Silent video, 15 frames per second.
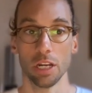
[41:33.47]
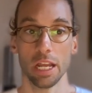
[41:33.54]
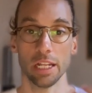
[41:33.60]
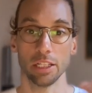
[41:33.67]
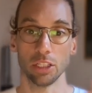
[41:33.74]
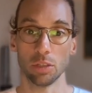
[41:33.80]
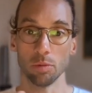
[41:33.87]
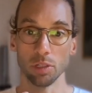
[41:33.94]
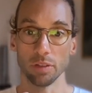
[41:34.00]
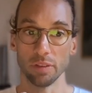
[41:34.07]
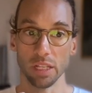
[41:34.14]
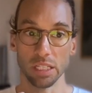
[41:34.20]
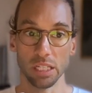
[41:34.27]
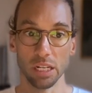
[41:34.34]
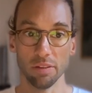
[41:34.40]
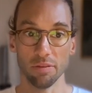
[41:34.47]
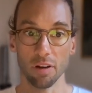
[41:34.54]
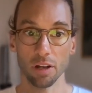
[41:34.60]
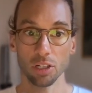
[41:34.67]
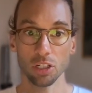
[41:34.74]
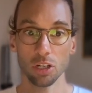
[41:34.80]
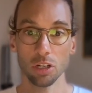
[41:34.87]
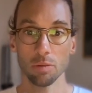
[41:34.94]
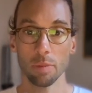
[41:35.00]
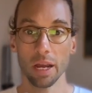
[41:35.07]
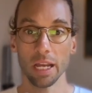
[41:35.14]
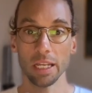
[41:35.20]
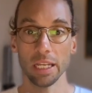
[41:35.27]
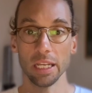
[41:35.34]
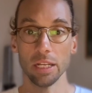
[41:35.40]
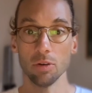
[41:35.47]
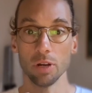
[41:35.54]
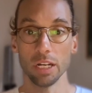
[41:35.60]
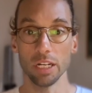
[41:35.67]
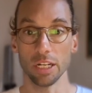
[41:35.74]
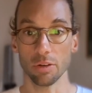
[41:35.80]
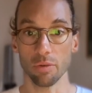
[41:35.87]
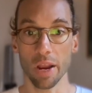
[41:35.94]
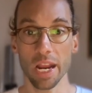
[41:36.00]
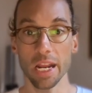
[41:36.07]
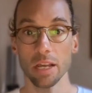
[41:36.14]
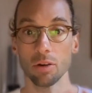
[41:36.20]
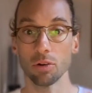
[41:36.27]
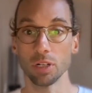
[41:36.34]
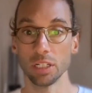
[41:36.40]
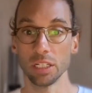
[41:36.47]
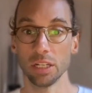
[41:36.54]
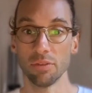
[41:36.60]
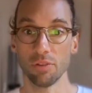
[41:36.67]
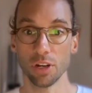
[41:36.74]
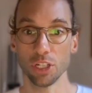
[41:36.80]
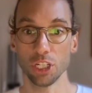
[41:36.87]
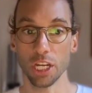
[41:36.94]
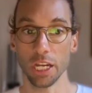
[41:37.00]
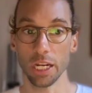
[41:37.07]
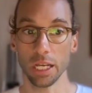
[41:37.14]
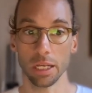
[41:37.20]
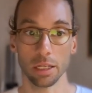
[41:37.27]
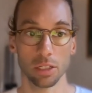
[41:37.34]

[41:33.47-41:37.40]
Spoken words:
and cumulative density function by either integrating or differentiating.